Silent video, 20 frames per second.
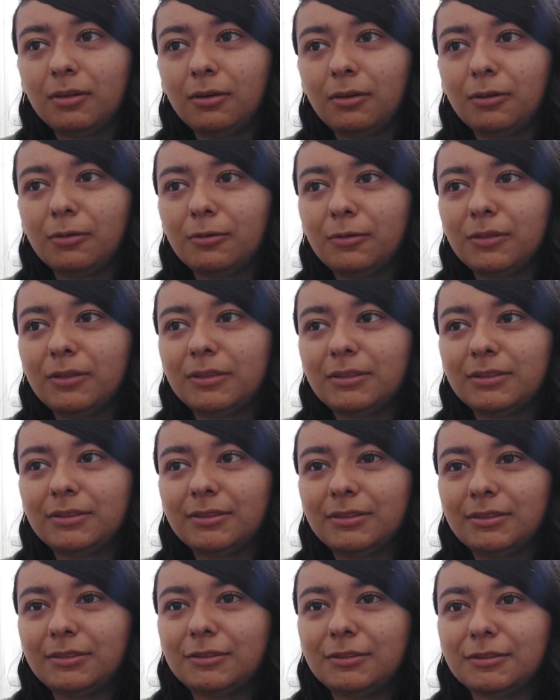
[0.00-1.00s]

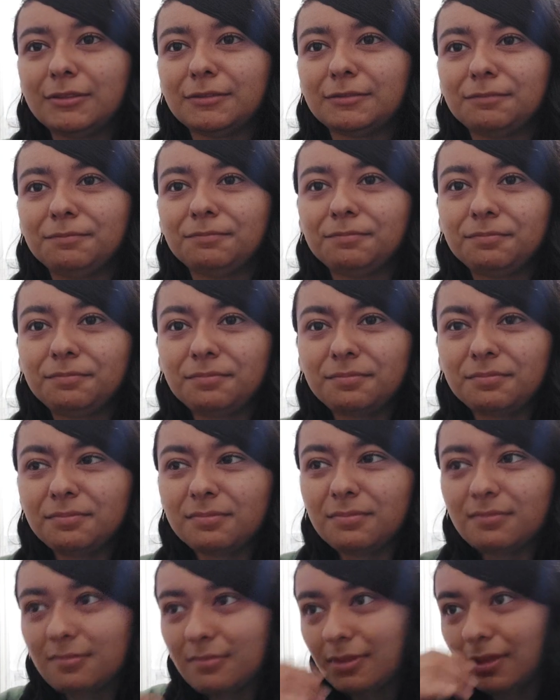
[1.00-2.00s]
Otherwise, you know,
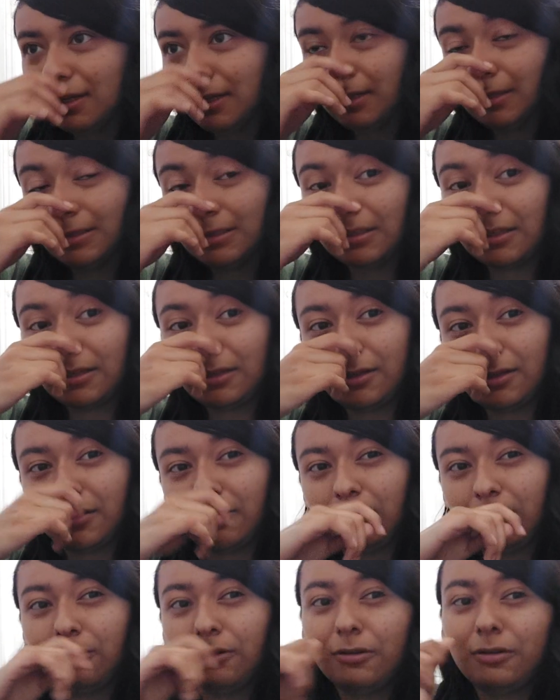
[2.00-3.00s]
it's kind of
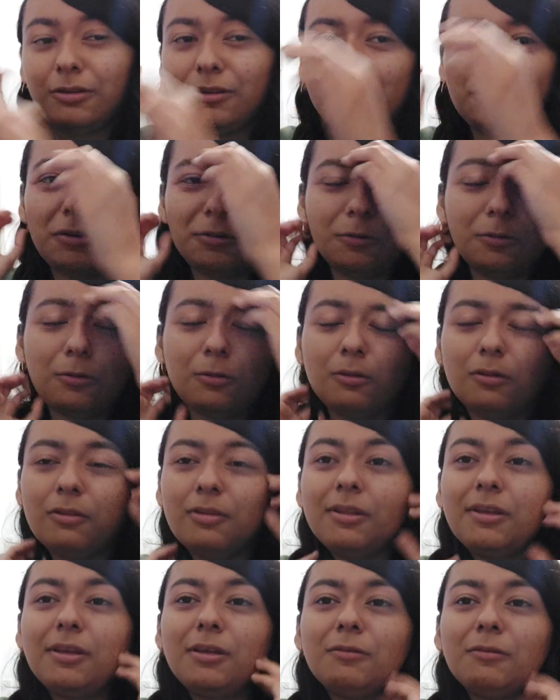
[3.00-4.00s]
going in the
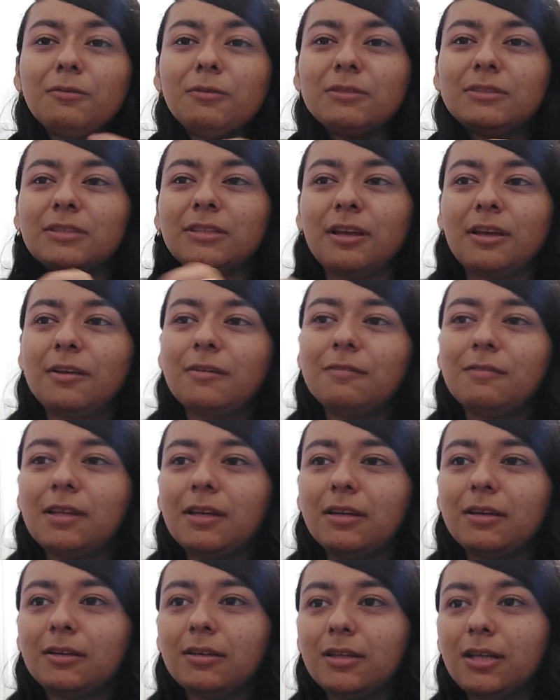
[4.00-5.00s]
whole thing once again of
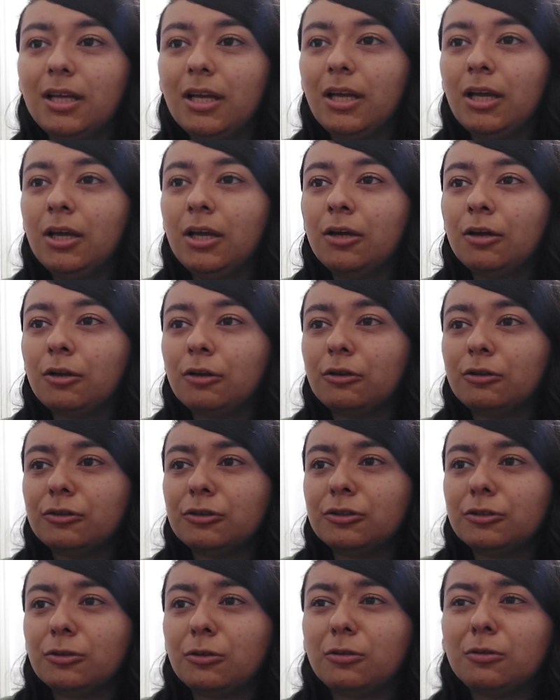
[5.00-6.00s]
like
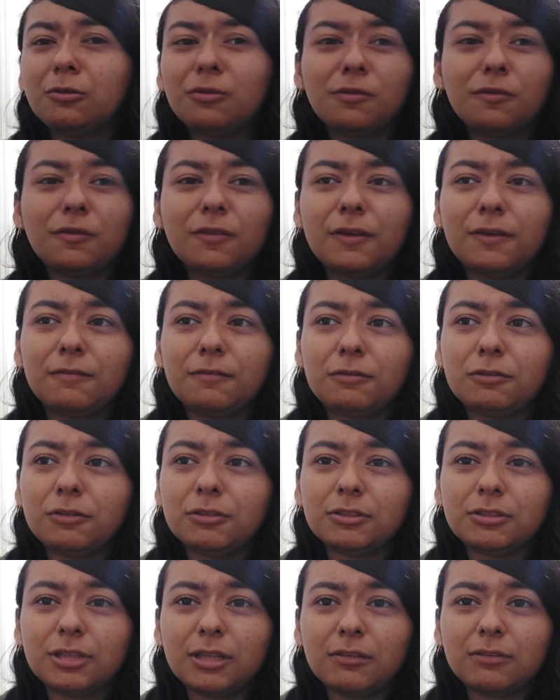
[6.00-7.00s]
control, don't think for
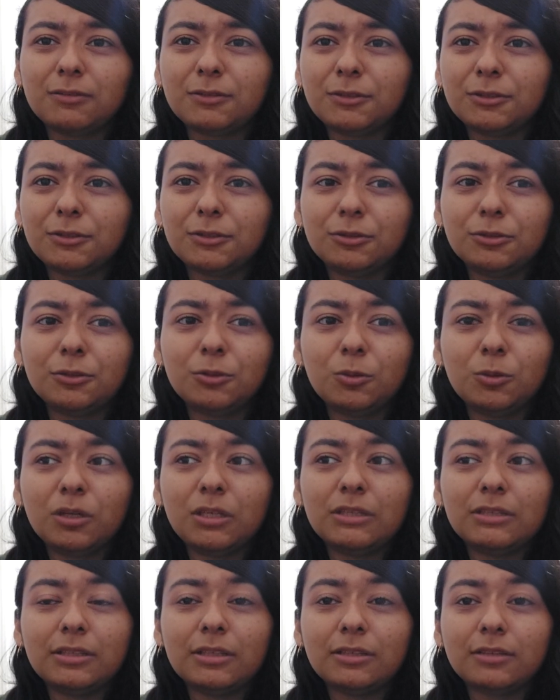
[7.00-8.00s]
yourself, just do what
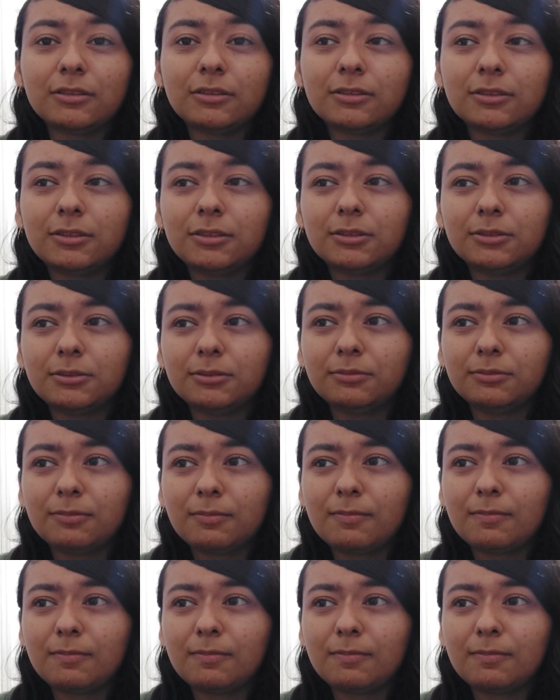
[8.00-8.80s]
I tell you to.